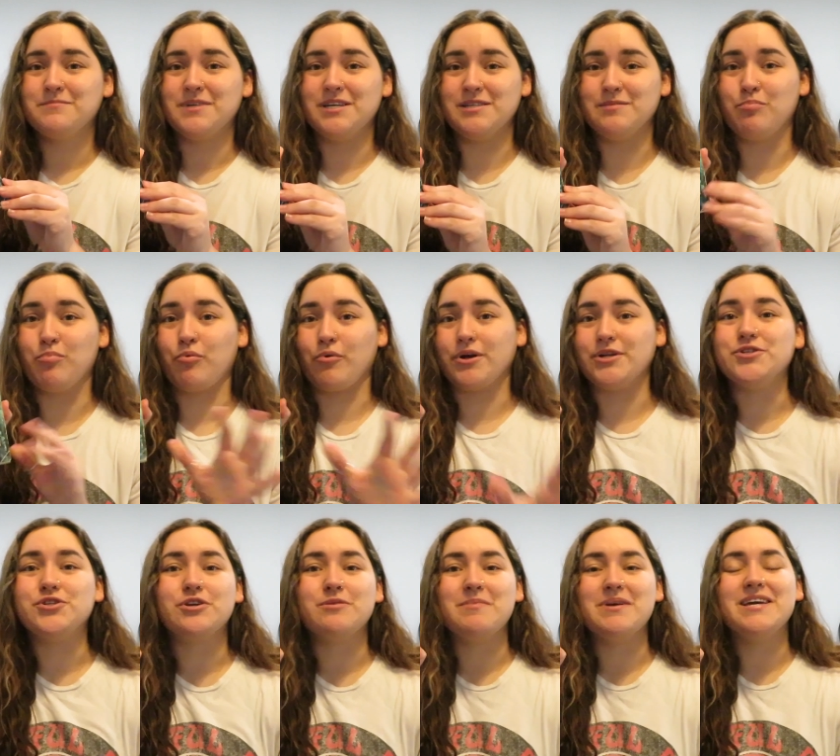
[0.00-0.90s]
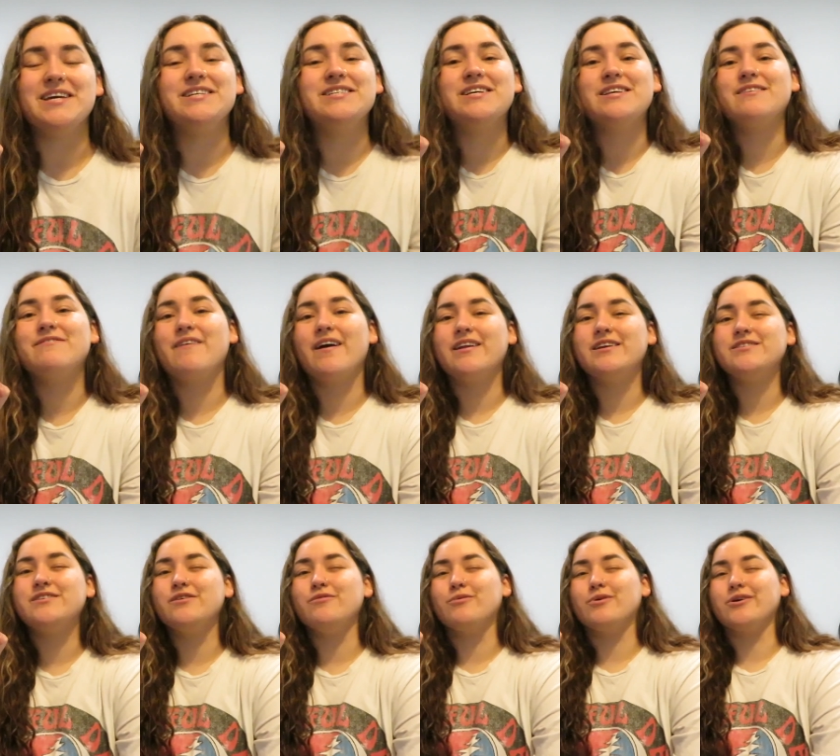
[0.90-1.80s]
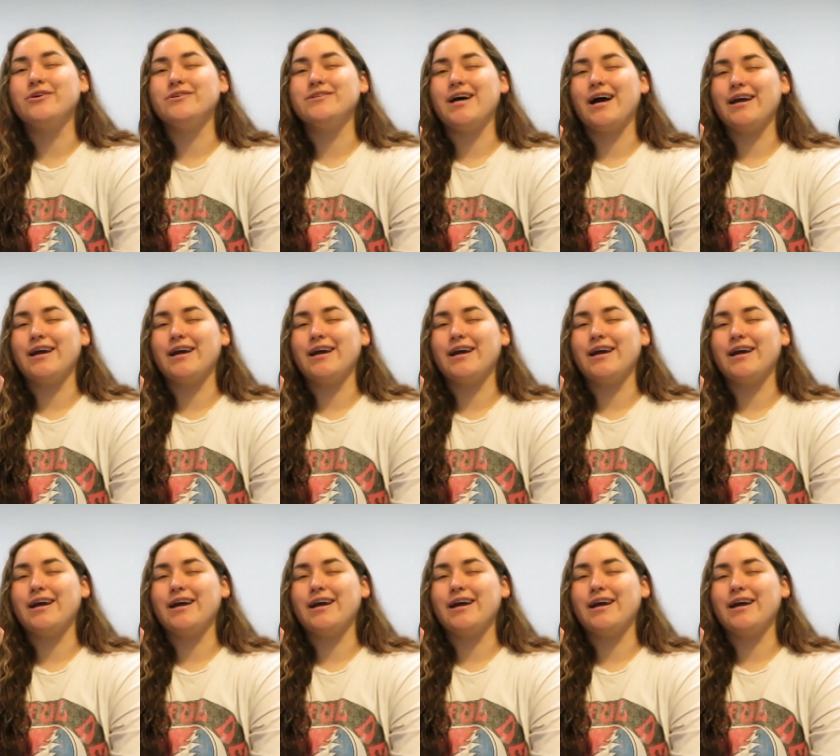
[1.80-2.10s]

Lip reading: is bridging me into the fantasy world.